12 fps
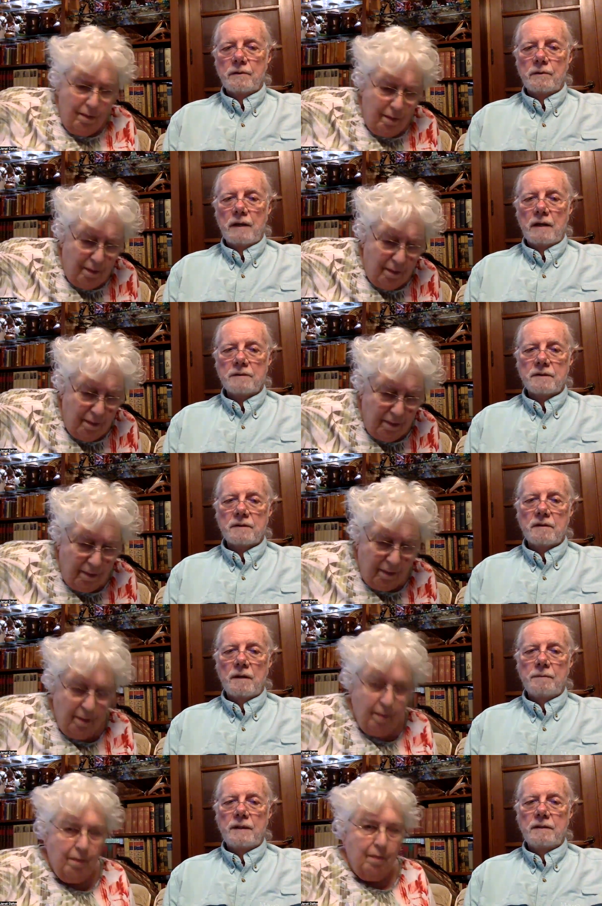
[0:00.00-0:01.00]
Speaker 1: who has it
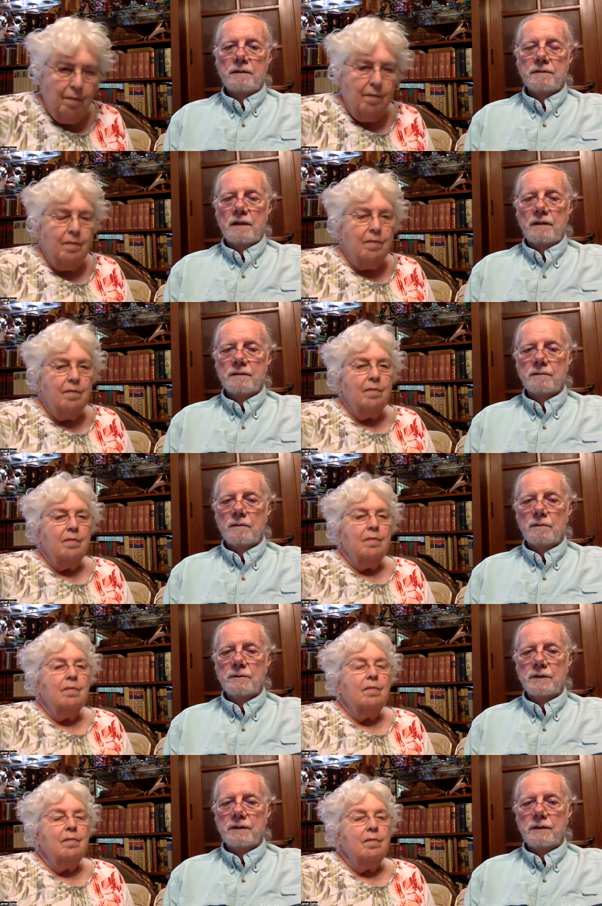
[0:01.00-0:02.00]
copied decides,
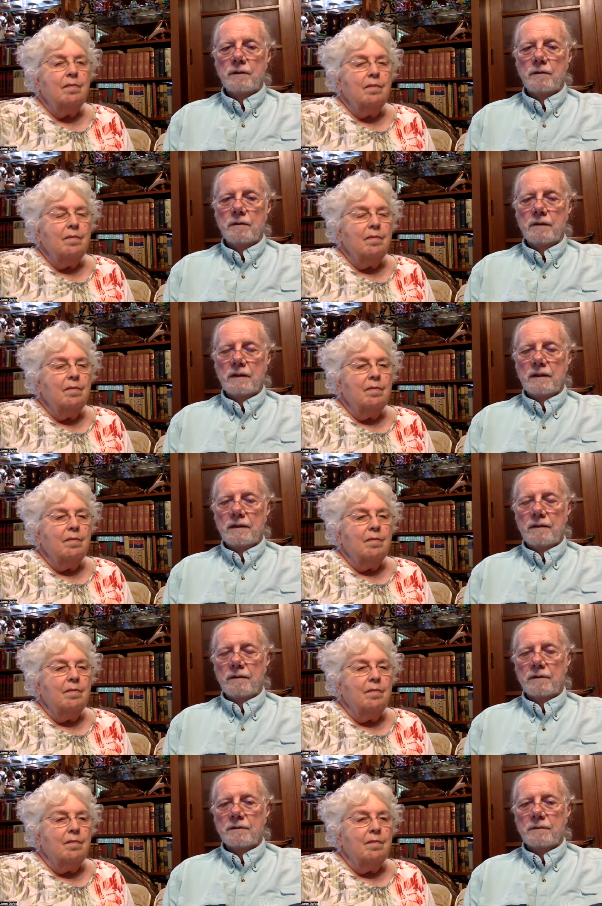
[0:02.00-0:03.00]
oh, gee, you know,
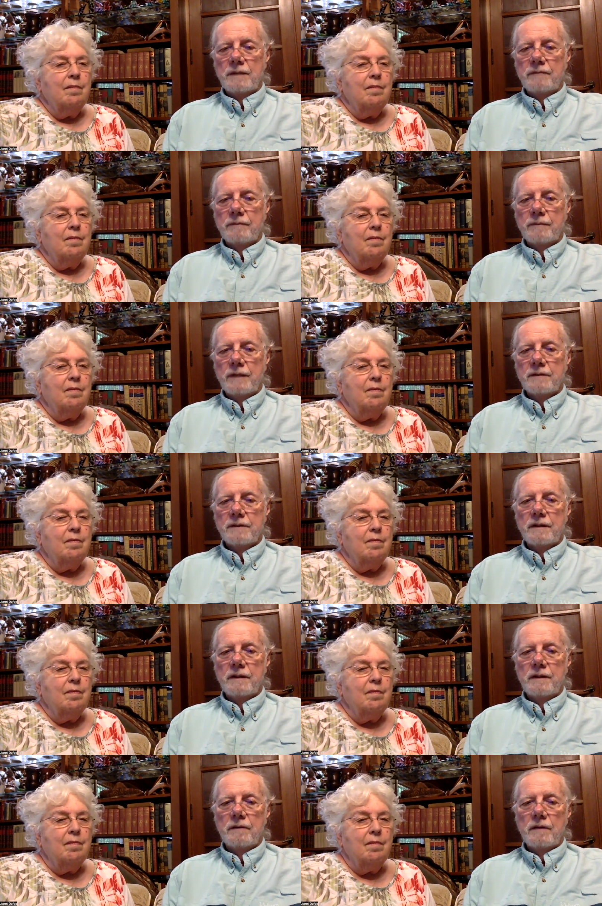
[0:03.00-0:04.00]
there's some
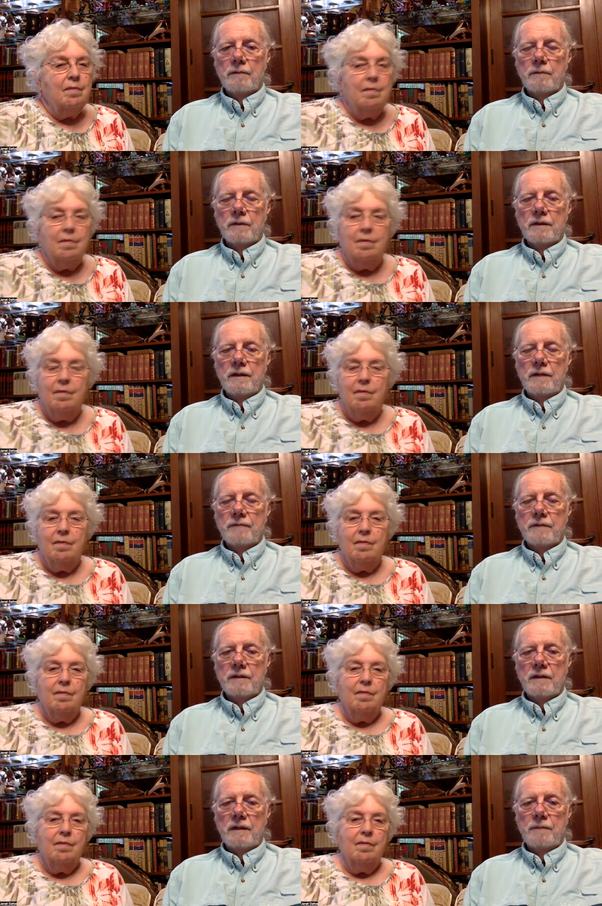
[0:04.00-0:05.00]
information in here I really have
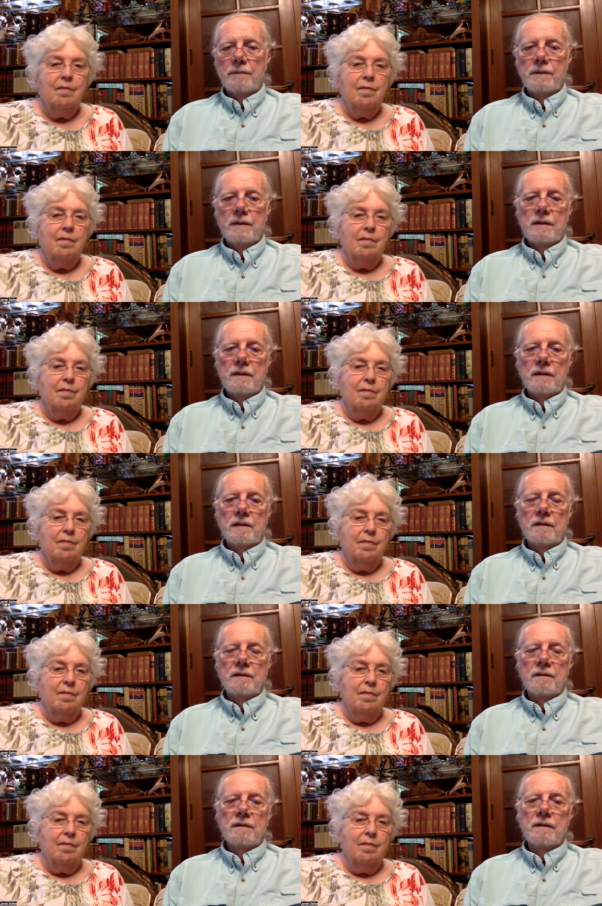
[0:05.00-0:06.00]
to keep
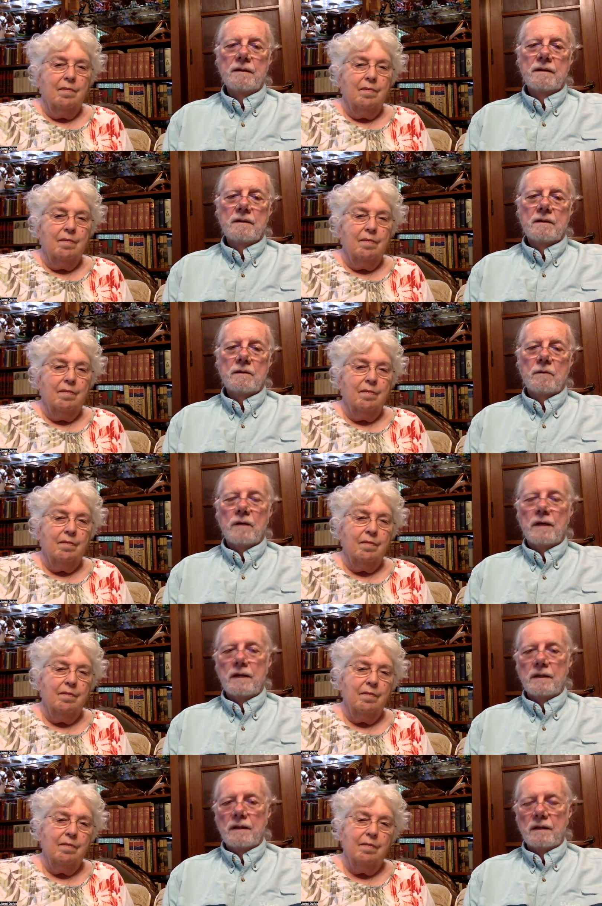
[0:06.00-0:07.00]
uh,
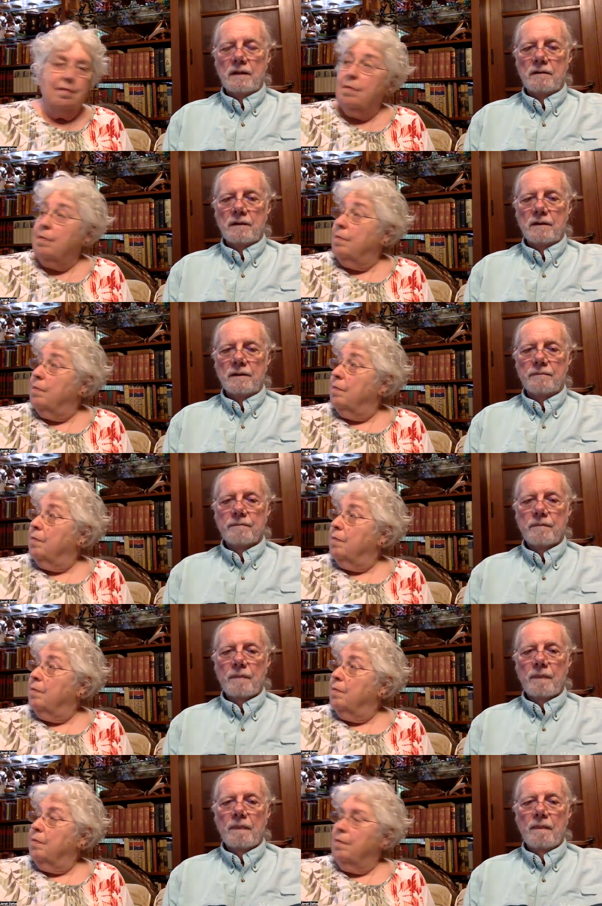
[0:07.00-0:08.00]
quiet and um,
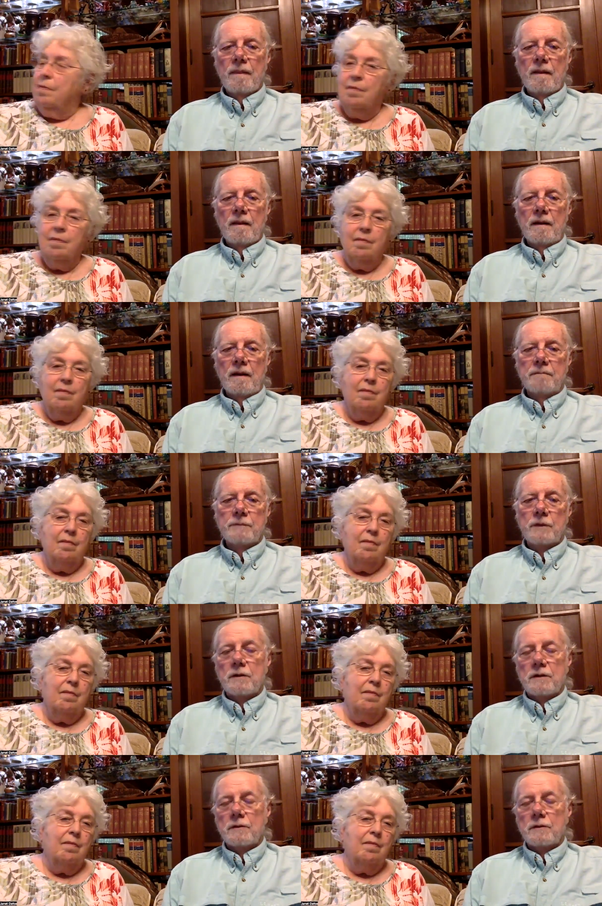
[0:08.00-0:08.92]
I'm going to